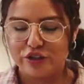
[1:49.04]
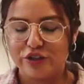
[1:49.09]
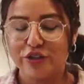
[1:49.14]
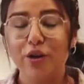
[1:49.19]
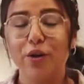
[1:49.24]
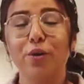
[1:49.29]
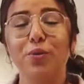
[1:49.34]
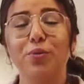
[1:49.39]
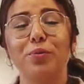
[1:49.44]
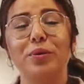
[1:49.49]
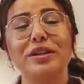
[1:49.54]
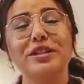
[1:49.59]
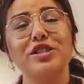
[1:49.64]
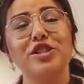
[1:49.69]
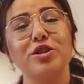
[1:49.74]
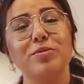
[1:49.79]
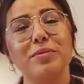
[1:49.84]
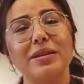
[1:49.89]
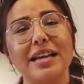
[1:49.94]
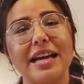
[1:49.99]
So
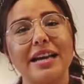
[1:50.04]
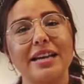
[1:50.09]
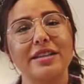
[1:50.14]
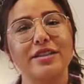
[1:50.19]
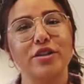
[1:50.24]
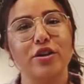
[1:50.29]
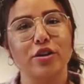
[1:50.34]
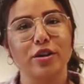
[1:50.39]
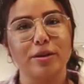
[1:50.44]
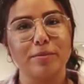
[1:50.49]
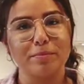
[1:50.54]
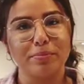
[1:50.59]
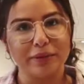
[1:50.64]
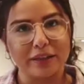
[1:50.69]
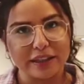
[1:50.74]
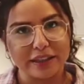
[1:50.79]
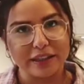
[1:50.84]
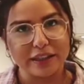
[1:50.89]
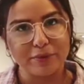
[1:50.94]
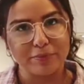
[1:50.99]
once your bananas are
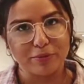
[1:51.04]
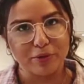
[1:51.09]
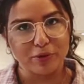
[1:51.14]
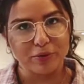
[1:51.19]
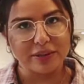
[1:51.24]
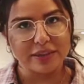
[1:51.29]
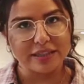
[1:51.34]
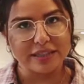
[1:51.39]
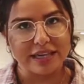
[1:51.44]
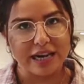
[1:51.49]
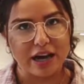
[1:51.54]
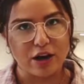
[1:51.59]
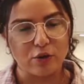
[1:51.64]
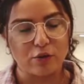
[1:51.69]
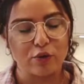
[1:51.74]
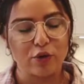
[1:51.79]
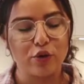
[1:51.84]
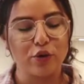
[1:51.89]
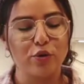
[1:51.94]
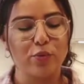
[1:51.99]
completely broken
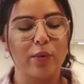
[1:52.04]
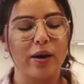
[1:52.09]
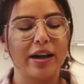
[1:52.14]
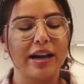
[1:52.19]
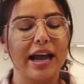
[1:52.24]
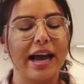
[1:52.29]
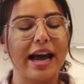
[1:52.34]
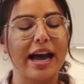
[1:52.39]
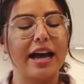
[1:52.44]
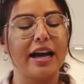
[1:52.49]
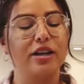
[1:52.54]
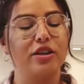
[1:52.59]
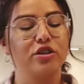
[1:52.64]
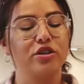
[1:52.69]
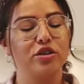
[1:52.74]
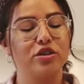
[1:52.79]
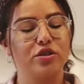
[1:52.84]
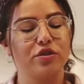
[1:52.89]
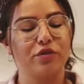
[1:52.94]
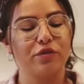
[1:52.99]
down, you want to add
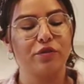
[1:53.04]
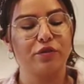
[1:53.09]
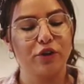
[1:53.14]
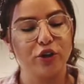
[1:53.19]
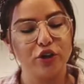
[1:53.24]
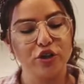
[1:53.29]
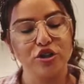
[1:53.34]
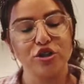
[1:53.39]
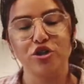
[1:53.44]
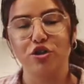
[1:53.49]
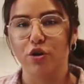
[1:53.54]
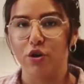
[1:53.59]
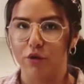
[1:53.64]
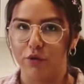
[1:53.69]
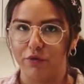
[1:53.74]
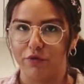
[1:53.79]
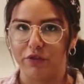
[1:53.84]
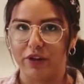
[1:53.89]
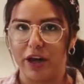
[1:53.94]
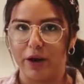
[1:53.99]
first your
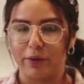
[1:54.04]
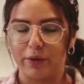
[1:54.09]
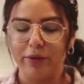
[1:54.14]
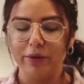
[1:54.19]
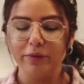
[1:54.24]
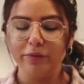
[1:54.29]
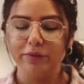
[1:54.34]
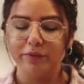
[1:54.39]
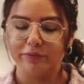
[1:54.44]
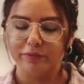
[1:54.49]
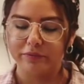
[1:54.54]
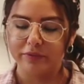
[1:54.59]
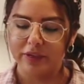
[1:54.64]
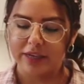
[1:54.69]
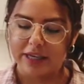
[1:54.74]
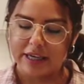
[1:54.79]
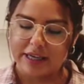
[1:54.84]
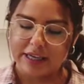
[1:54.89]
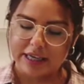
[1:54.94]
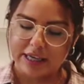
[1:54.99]
oat flour,
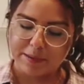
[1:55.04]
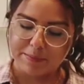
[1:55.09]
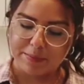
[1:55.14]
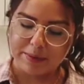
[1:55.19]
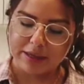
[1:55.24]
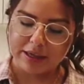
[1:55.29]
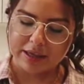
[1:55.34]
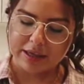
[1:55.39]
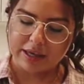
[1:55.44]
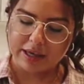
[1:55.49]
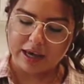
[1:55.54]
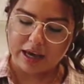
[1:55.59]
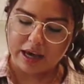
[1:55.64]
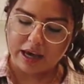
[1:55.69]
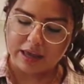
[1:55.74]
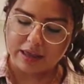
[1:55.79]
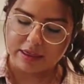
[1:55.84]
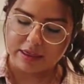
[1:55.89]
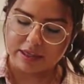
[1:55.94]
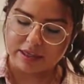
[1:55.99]
keeping
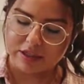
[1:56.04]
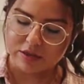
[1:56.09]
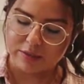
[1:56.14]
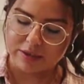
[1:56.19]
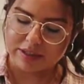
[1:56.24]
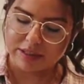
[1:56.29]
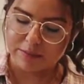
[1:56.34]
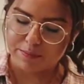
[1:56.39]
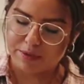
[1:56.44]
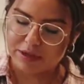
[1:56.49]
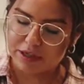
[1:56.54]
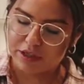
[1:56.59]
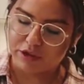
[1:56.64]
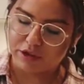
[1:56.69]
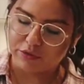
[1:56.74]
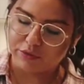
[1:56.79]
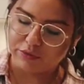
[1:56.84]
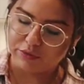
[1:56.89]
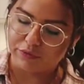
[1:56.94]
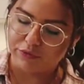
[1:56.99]
this recipe
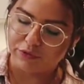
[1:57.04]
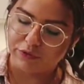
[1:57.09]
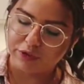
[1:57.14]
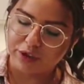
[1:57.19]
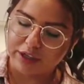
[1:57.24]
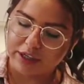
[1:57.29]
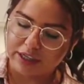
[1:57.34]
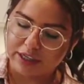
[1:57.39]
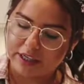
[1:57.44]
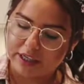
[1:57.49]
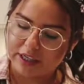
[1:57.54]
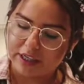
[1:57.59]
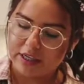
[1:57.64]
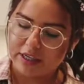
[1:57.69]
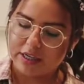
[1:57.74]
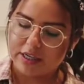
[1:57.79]
gluten-free.